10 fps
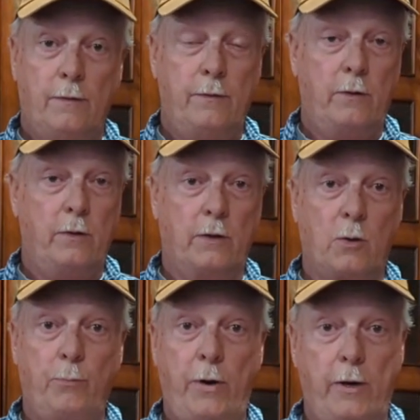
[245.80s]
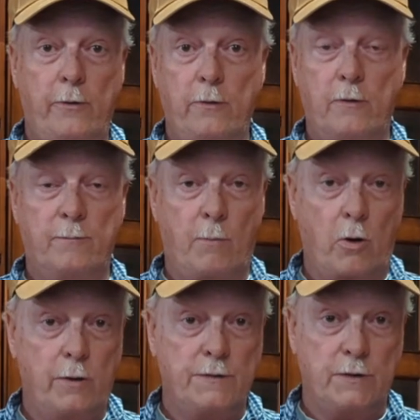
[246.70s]
They're a competitor of
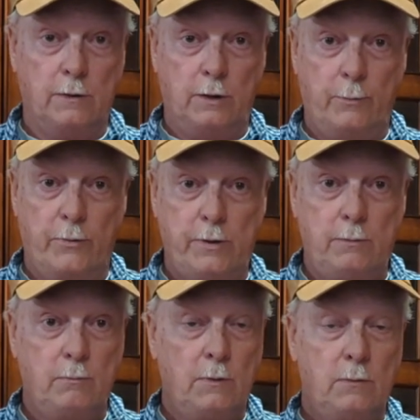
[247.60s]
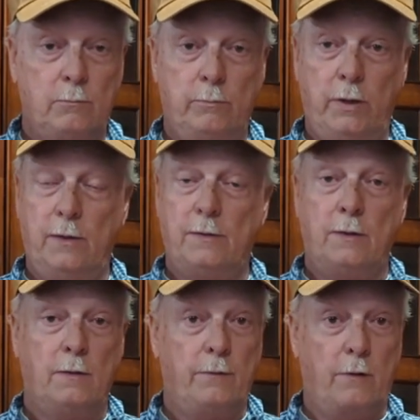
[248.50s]
Martin's in Liberty, but
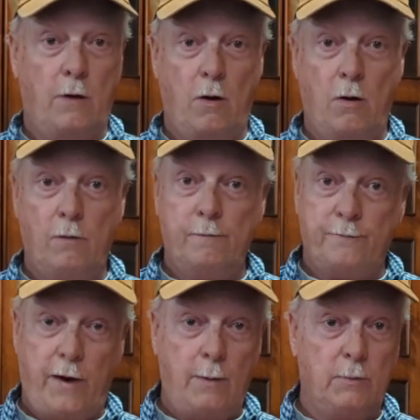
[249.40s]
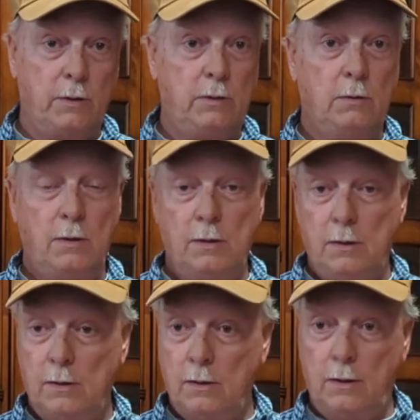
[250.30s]
they're all family,
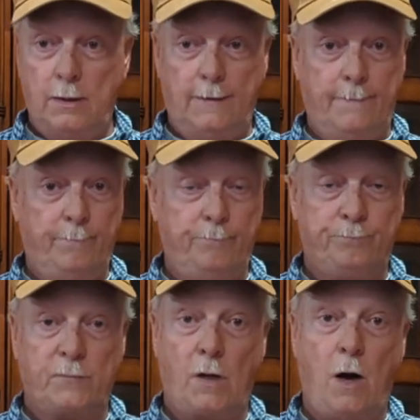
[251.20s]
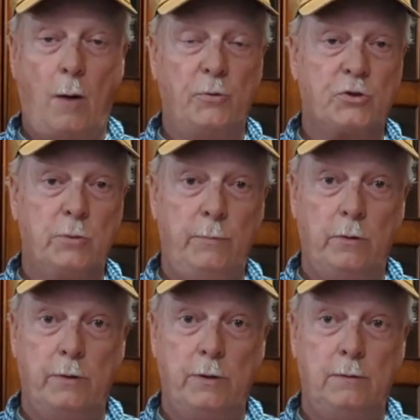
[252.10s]
Amish
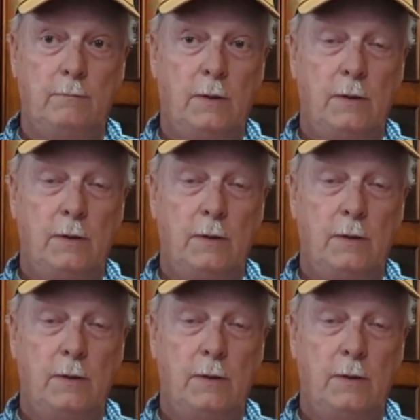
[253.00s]
community.